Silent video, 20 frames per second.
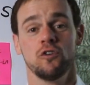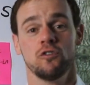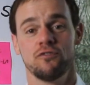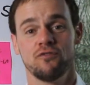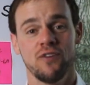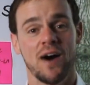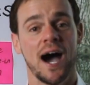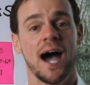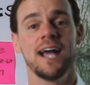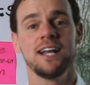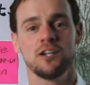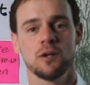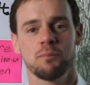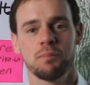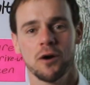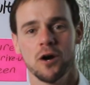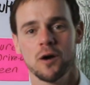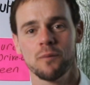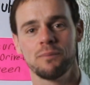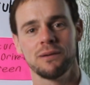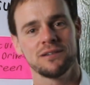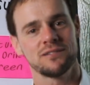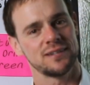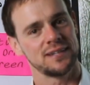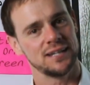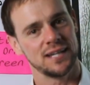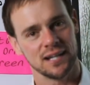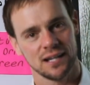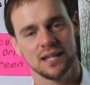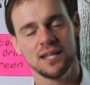you find your
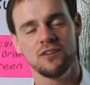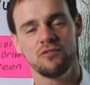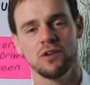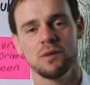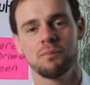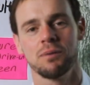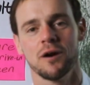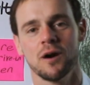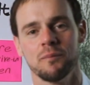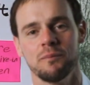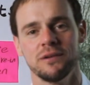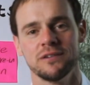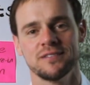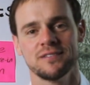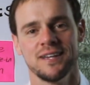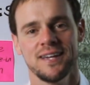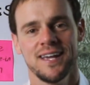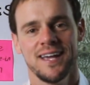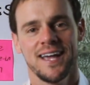purpose and you live with purpose